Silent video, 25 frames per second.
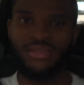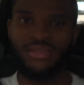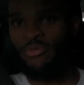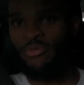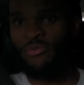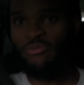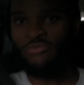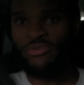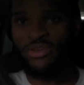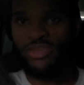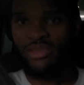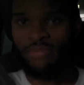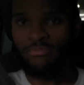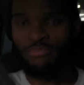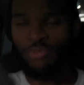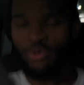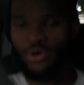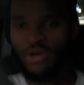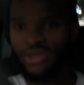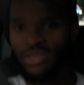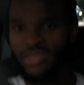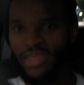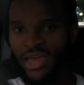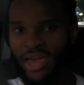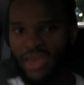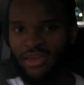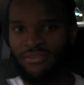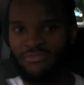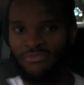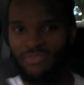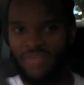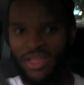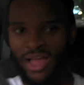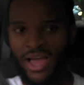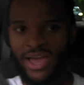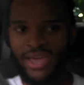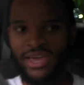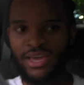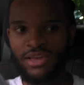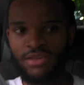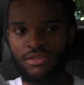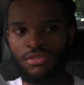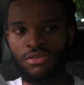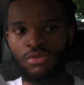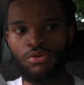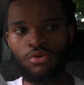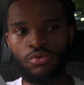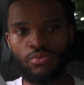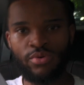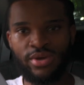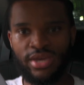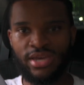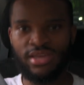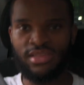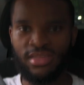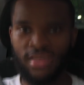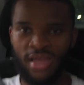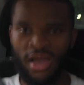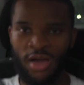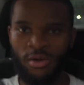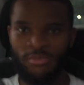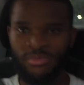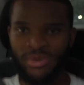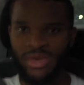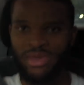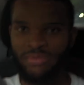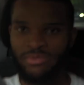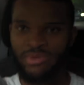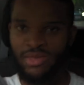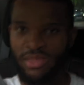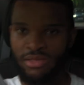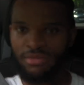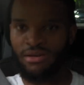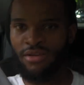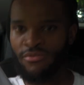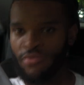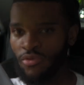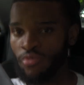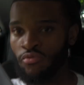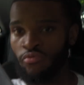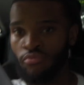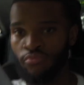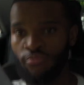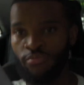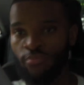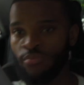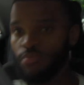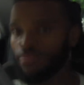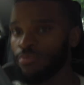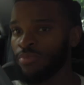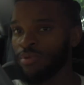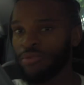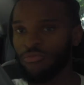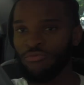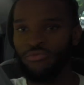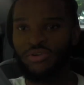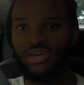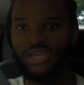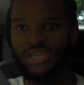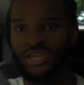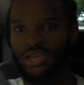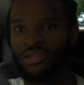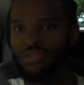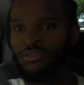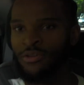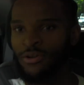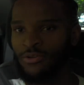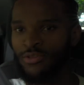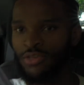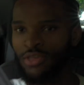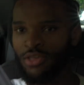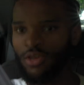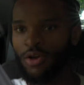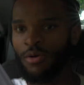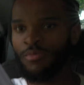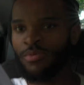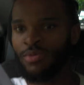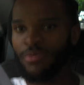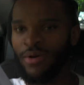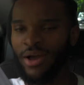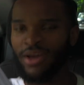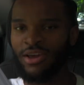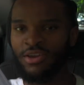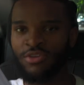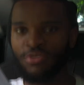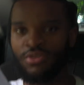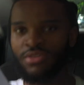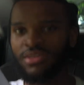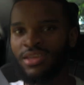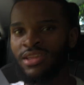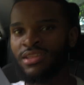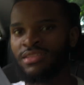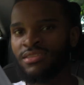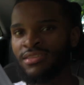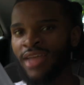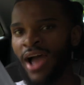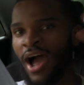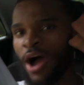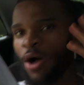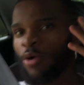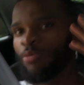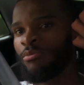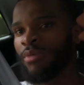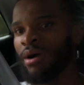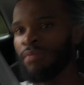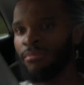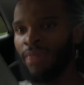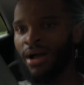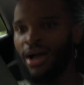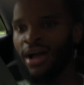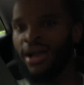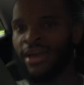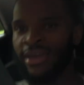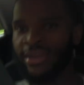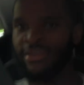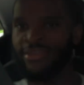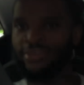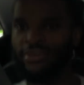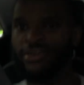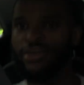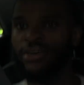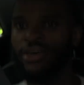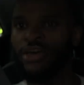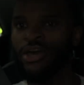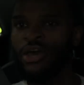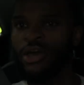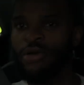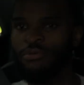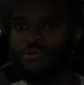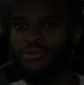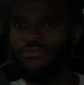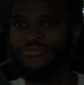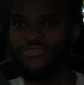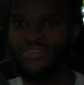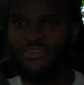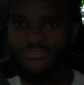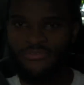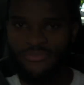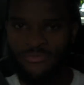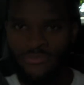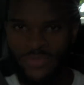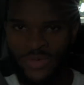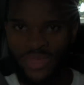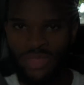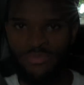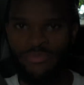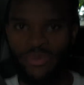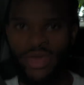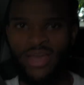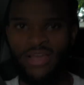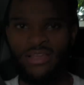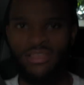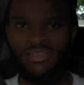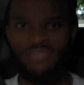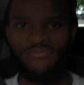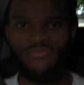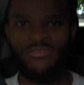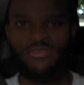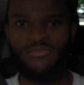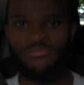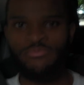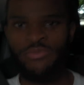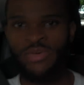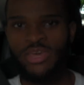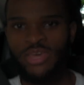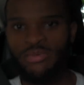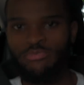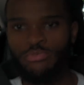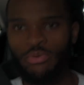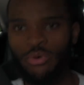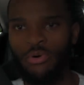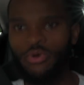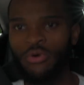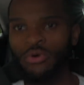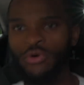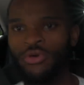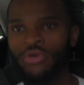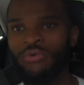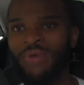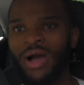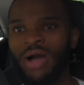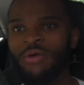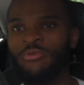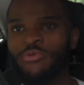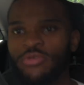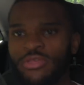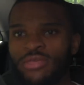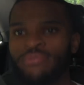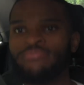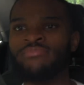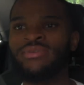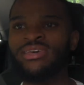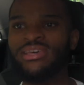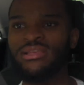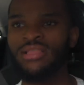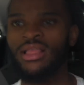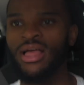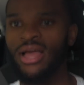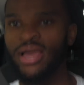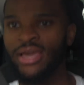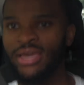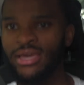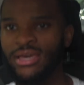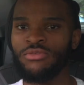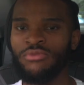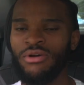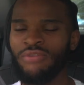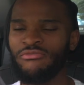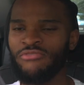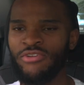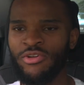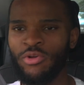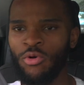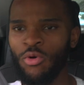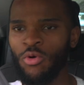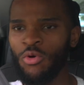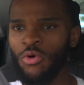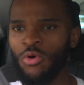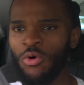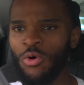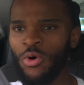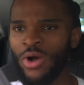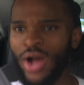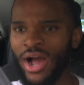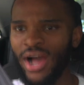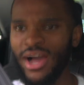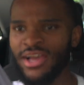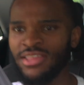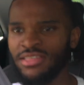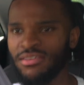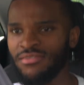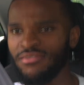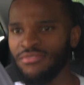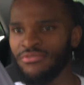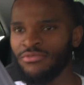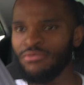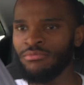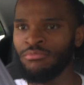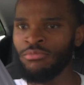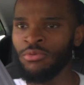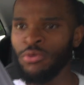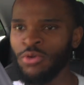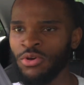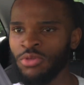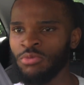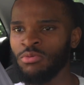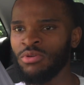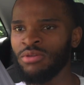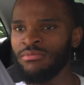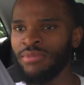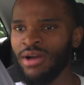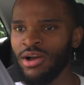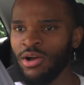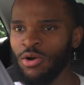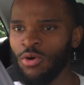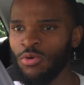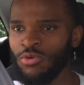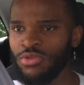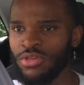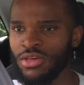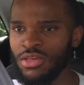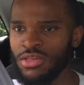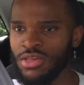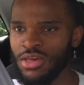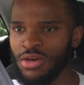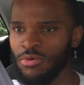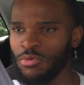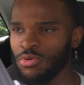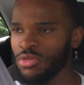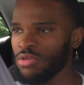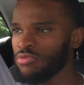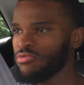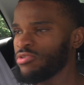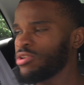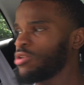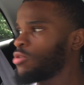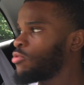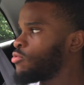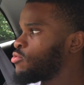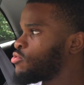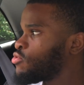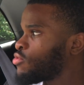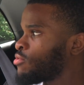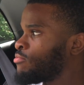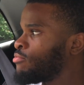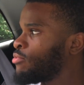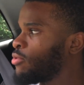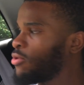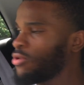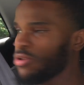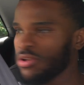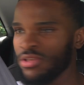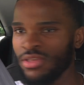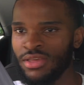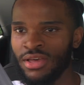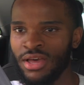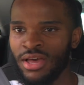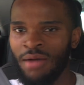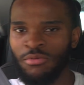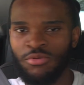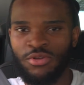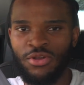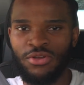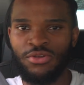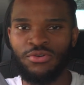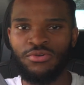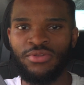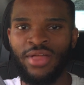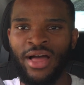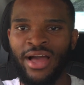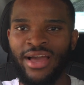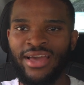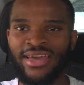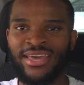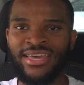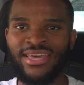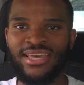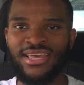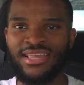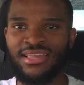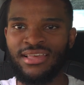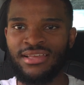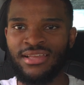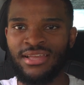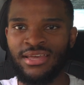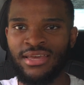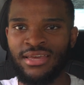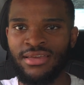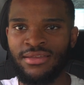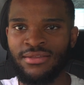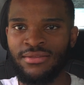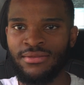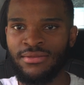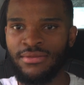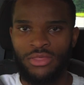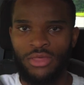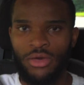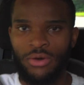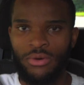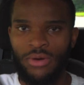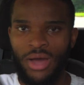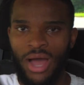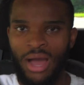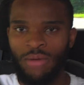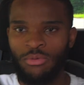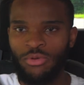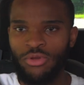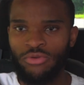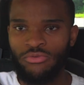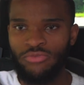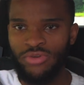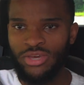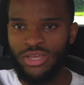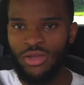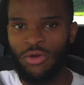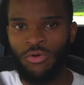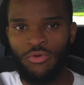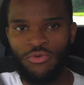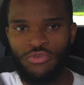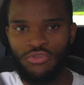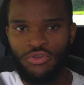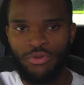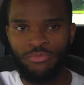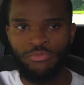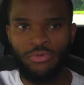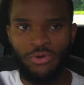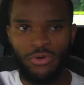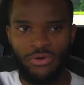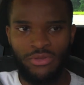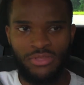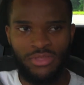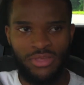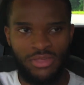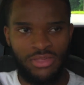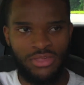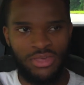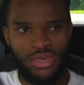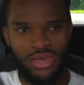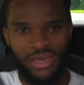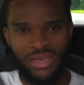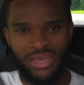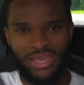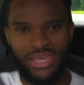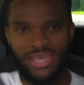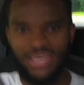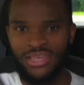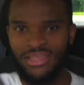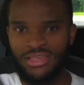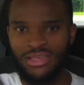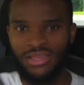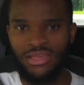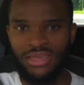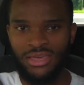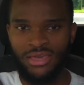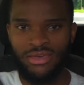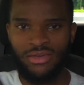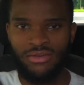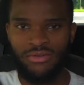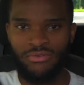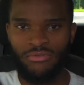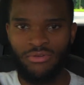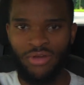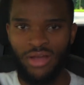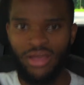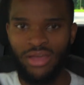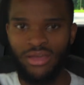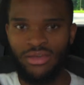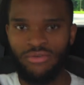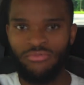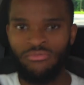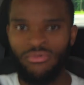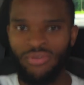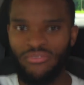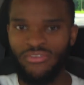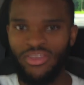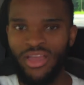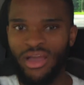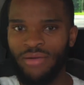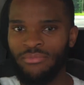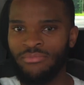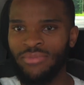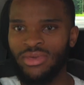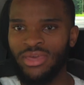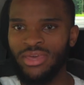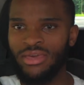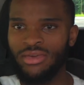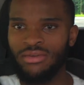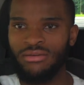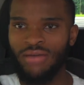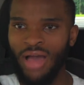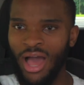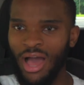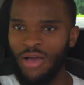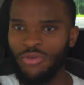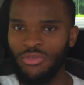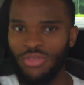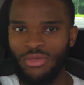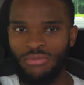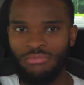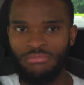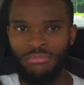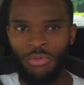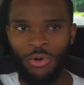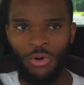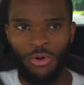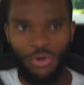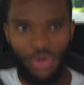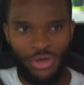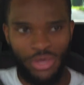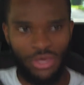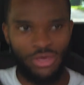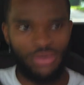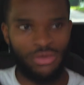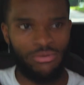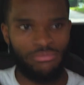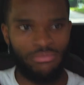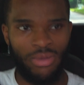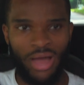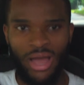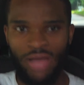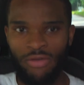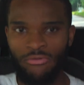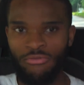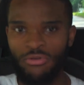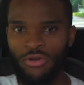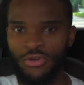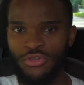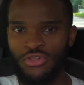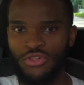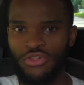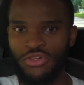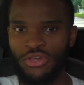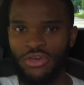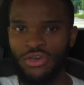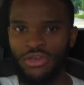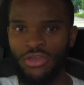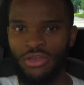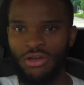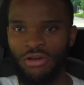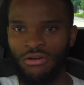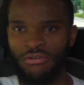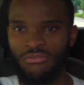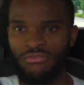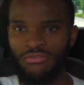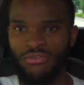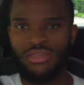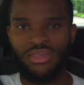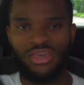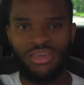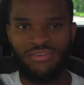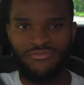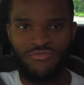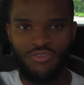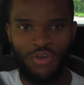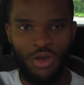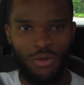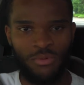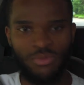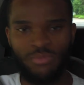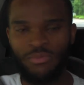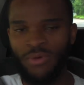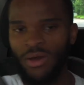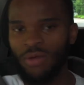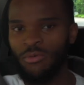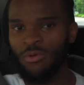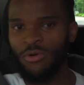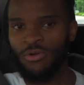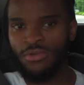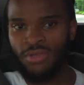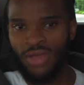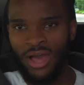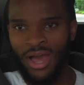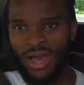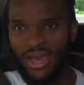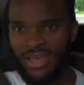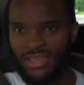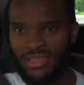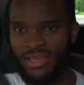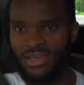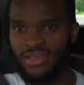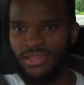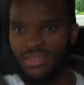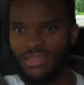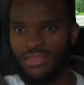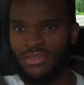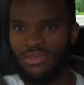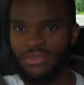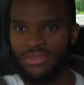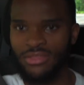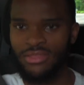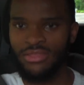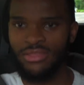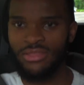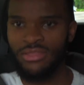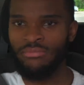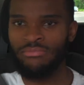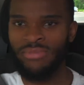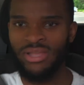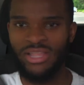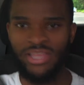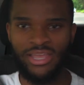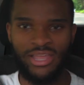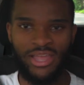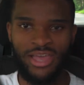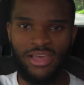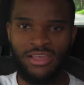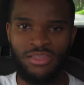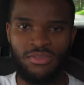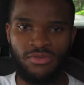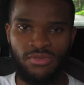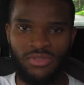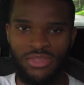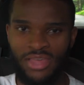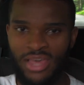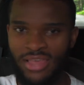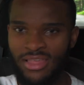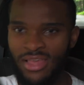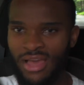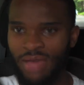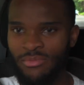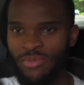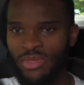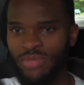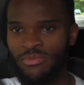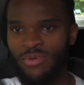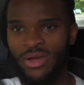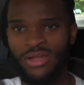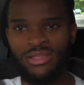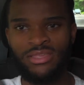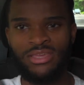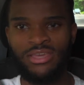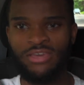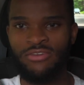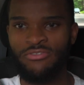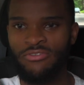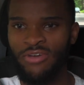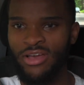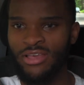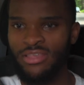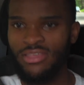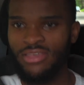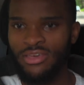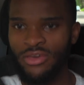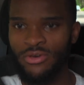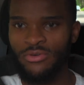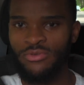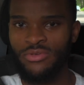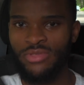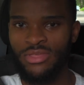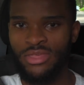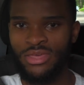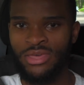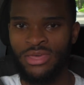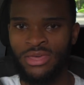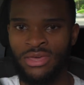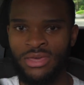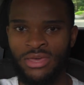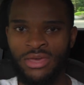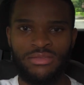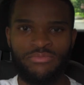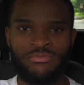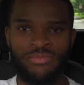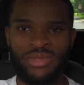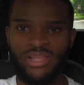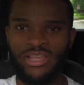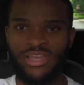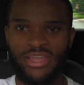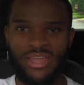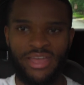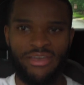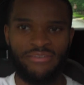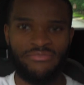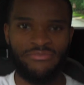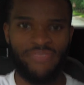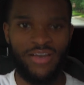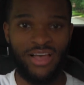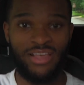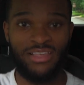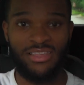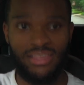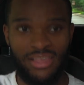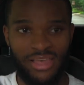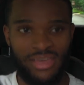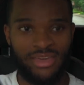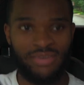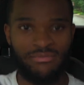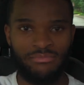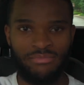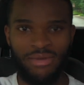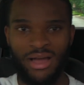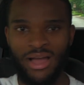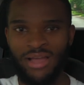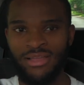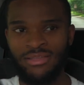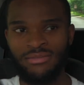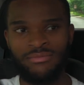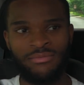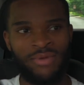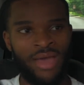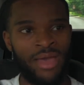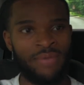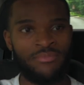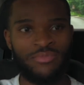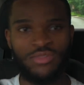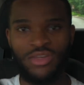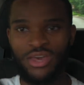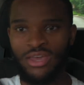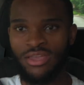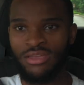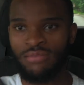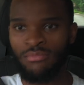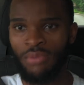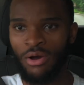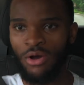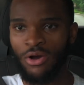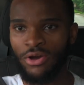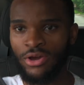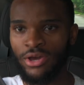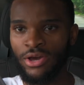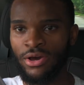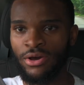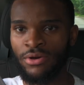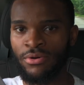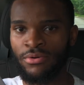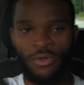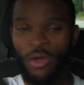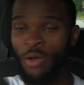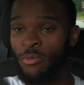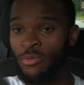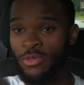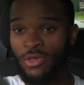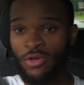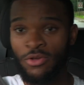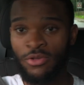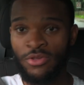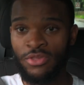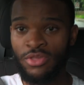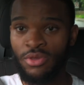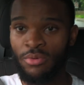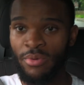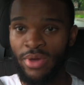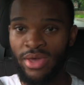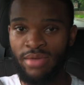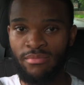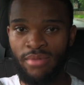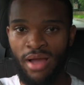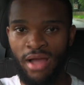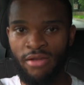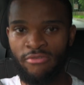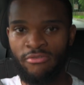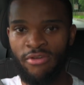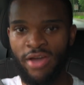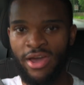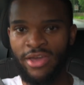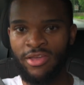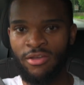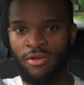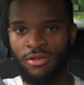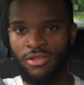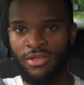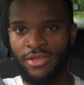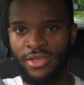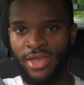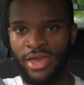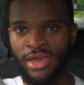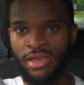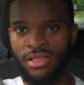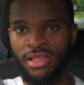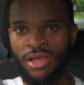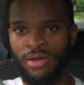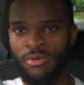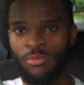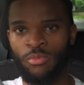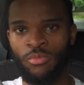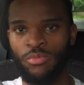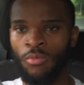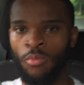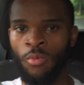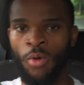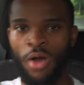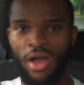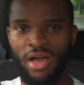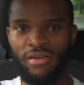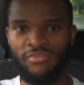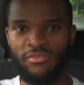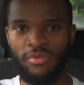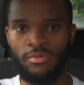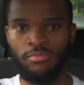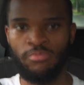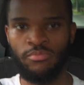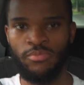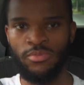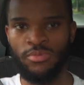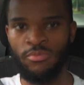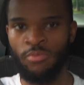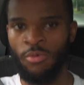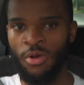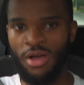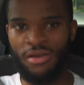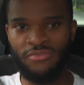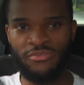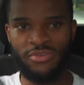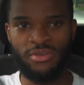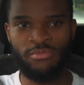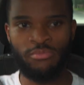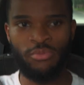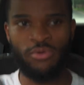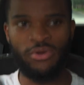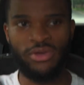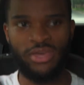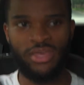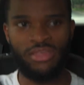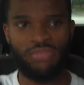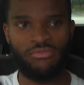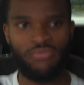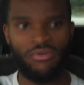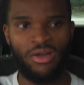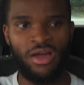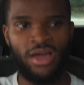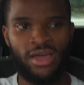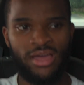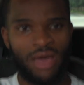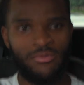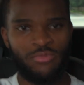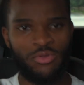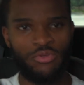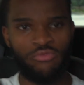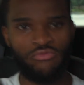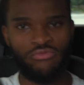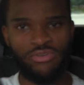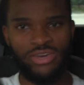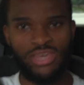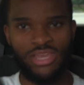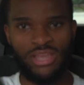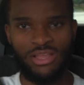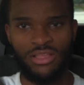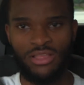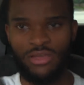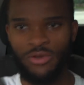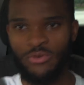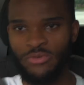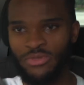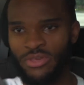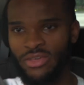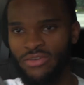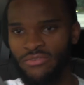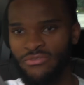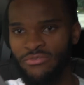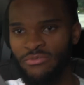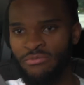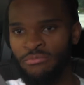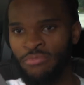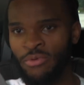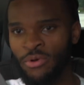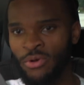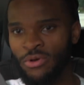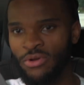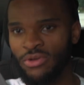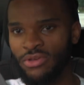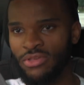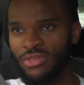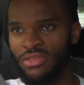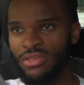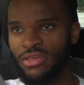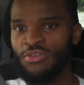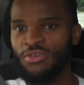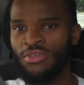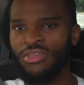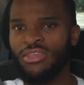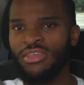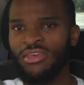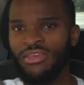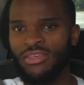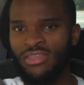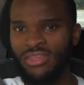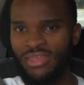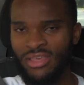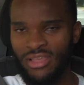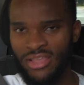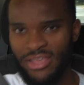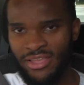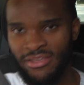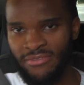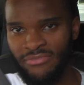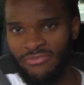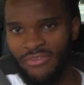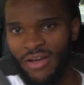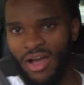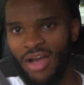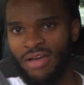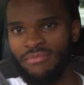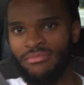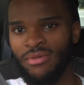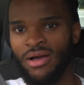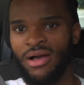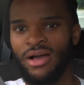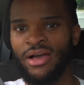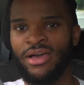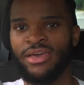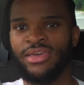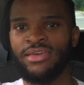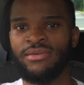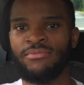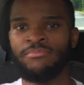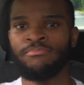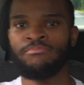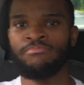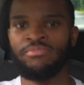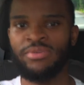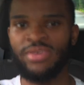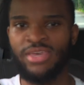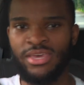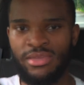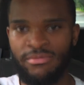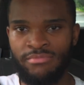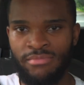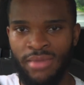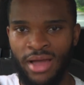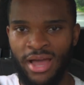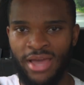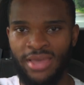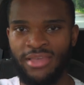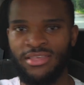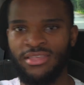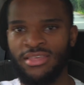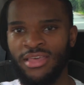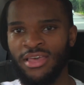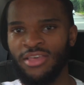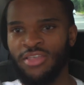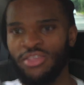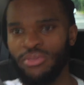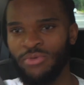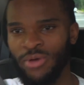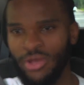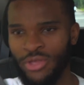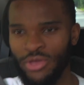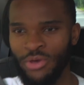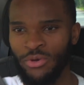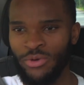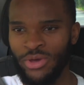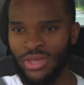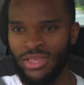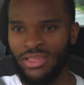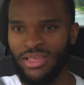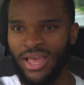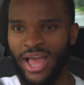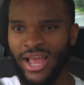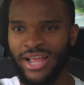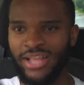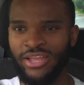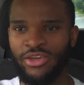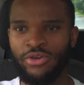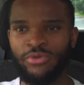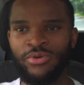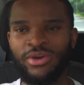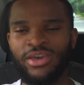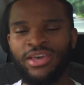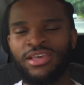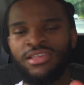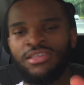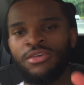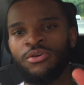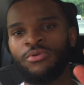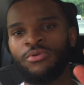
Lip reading: been reading a book a day for like 2 weeks now, maybe. So I've just been reading non-stop so I can just endow my mind with different perspectives of people who I want to be like. So I've read all kinds of different books. One of my goals this year was to read 100 books. I'm going to do that easily. So I'm going to read 100 books this year easily, right? Whether that be House of Morgan by Ron Chernow, Steve Jobs by Walter Isaacson, Millionaire Success Habits by Dean Graziosi, Millionaire Fastlane by MJ DeMarco, The Obstacle is the Way by Ryan Holiday, like whatever the book is, right? I'm just reading loads of different books just to solidify my being mindset, so I know exactly who it is,